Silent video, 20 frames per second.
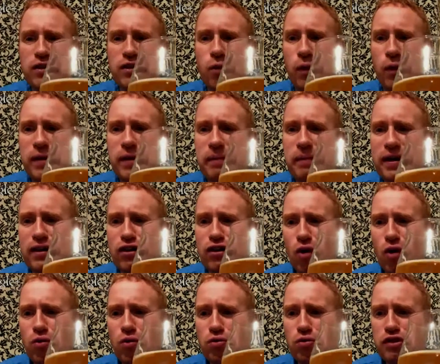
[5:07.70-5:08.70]
a wit beer
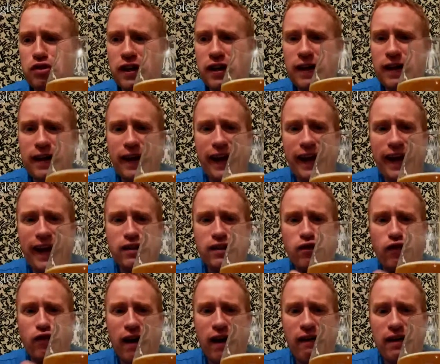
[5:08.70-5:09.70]
goes, it's
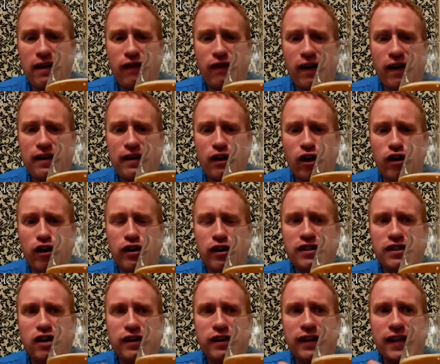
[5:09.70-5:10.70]
very, very good.
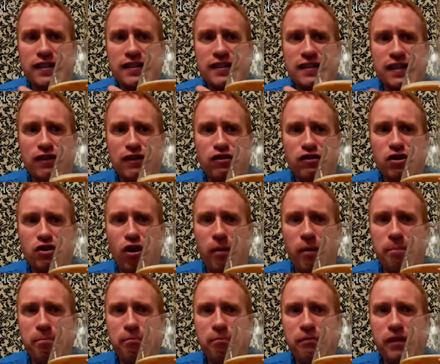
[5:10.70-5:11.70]
It's got that citrus
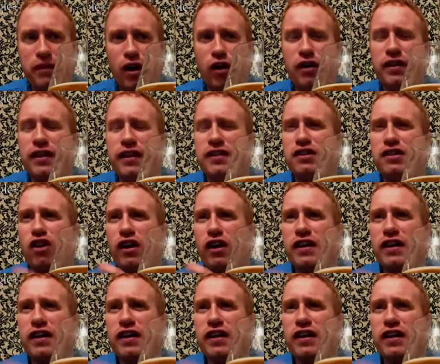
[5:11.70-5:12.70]
hop, or the
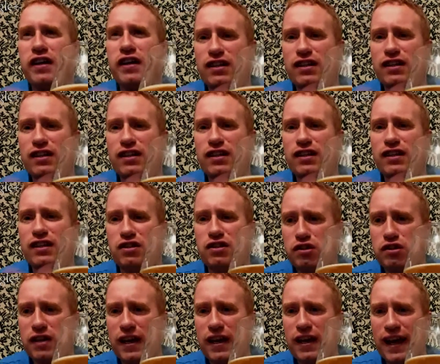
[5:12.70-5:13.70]
citrus
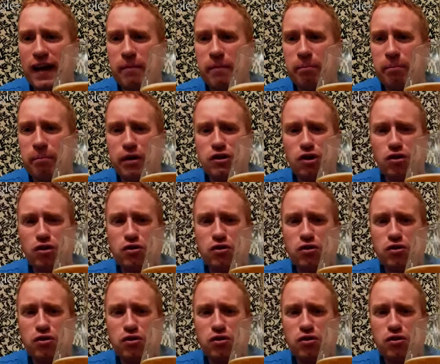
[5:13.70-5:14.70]
notes, but
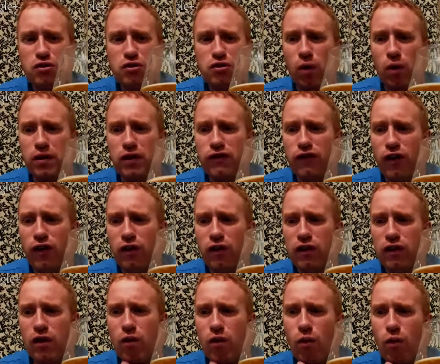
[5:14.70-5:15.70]
it's also got that
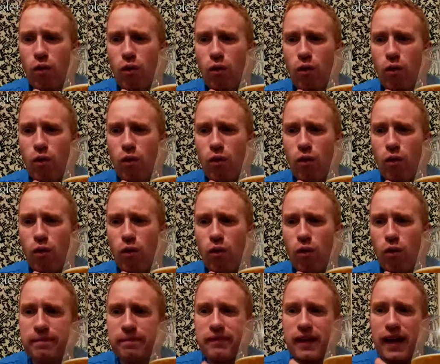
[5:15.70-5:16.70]
wonderful
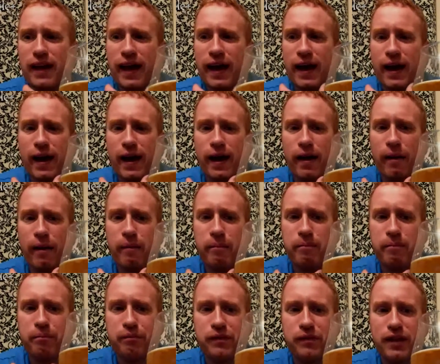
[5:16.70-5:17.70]
wheat
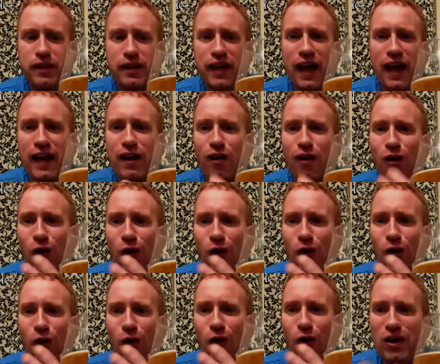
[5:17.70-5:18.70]
kind
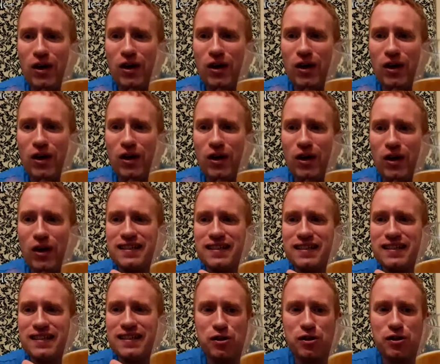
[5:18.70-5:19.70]
of
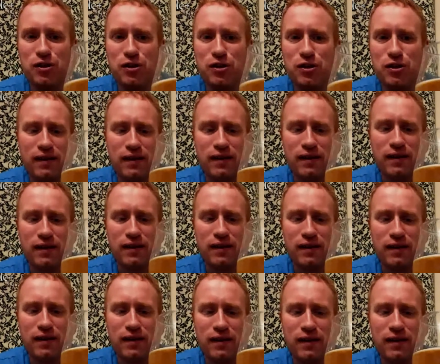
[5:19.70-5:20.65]
oiliness to the beer.